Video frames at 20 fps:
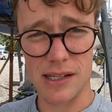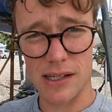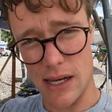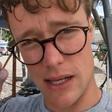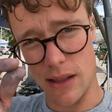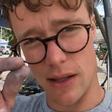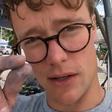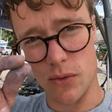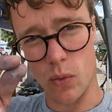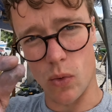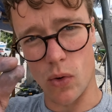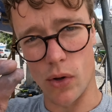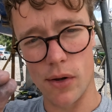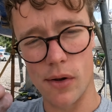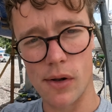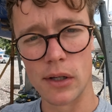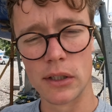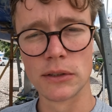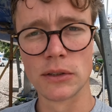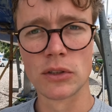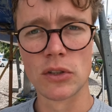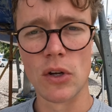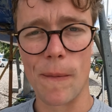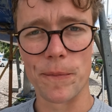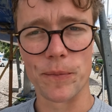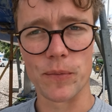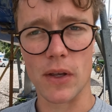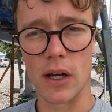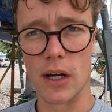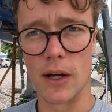It cost £50 for a
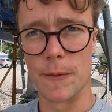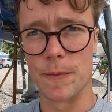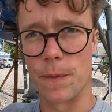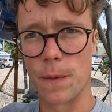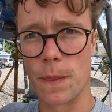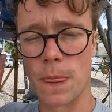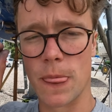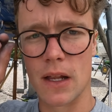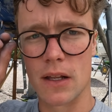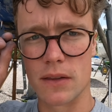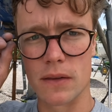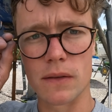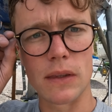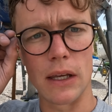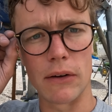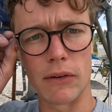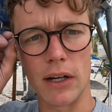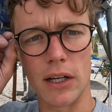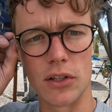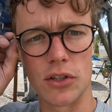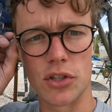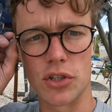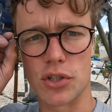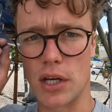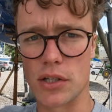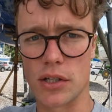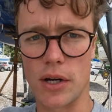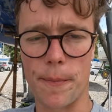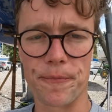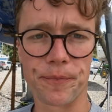new one, which isn't too bad.
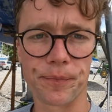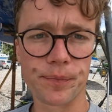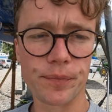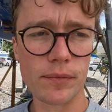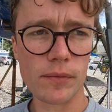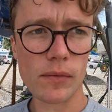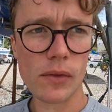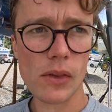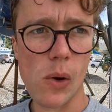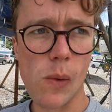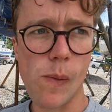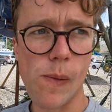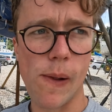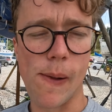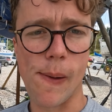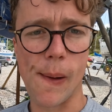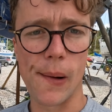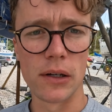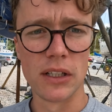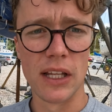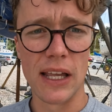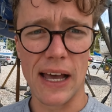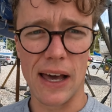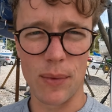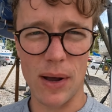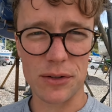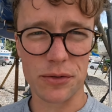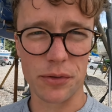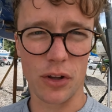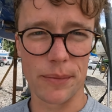A new one
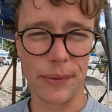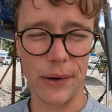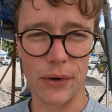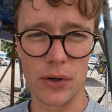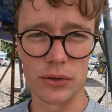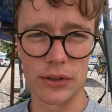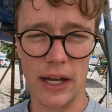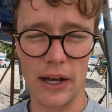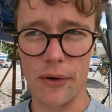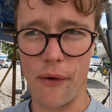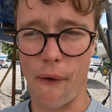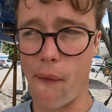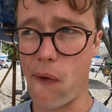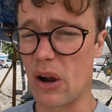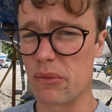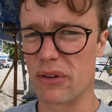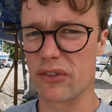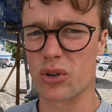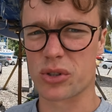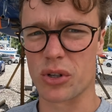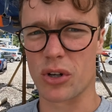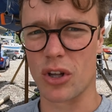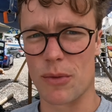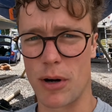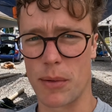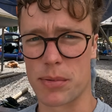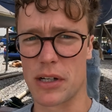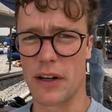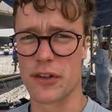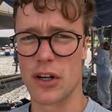should end up removing that shaft
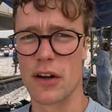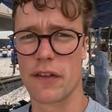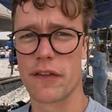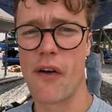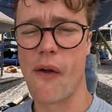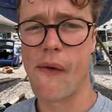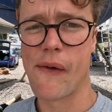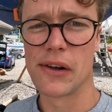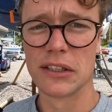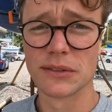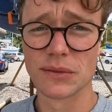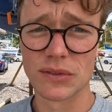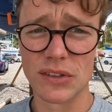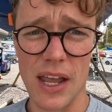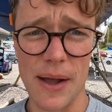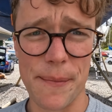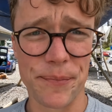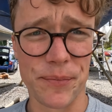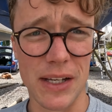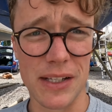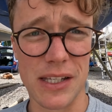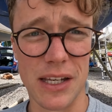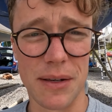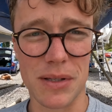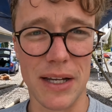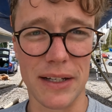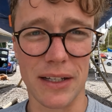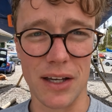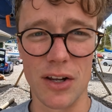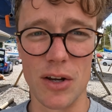vibration, so we think
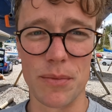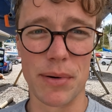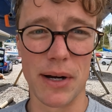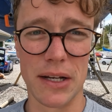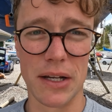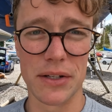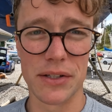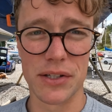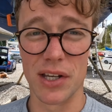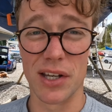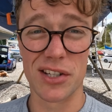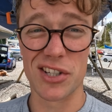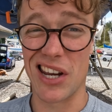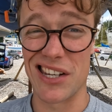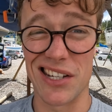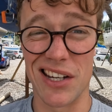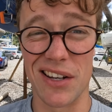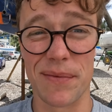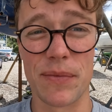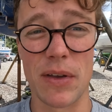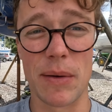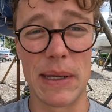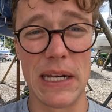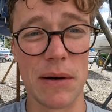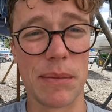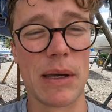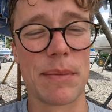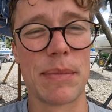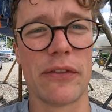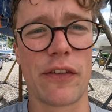it was definitely the right call to make.
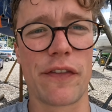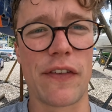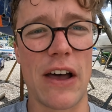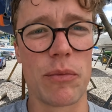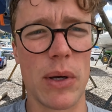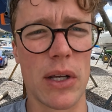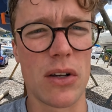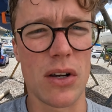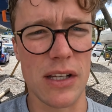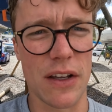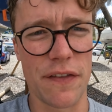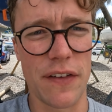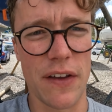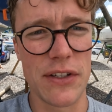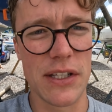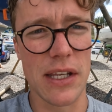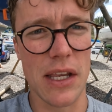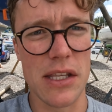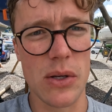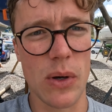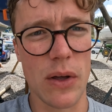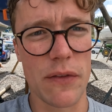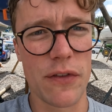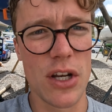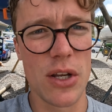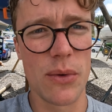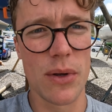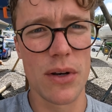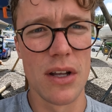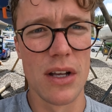The prop should be more
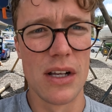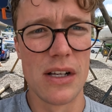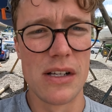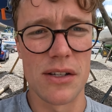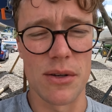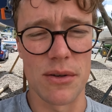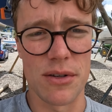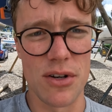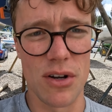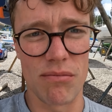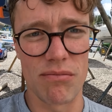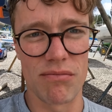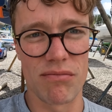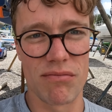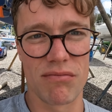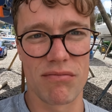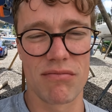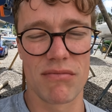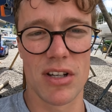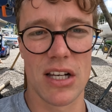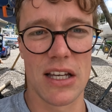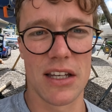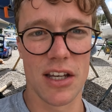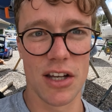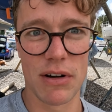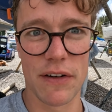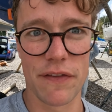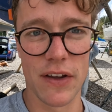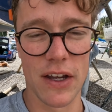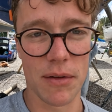efficient, and it should put
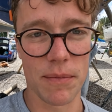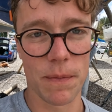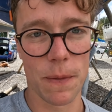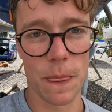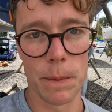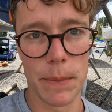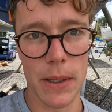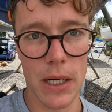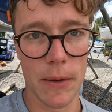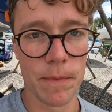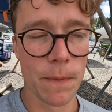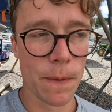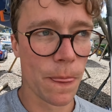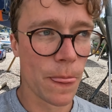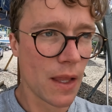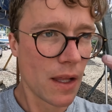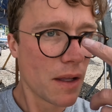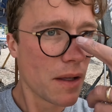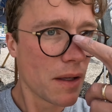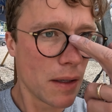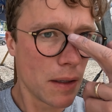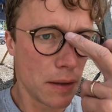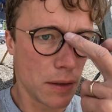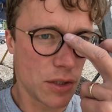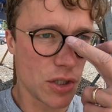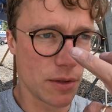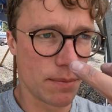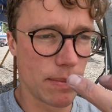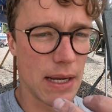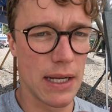less wear and tear on the gearbox.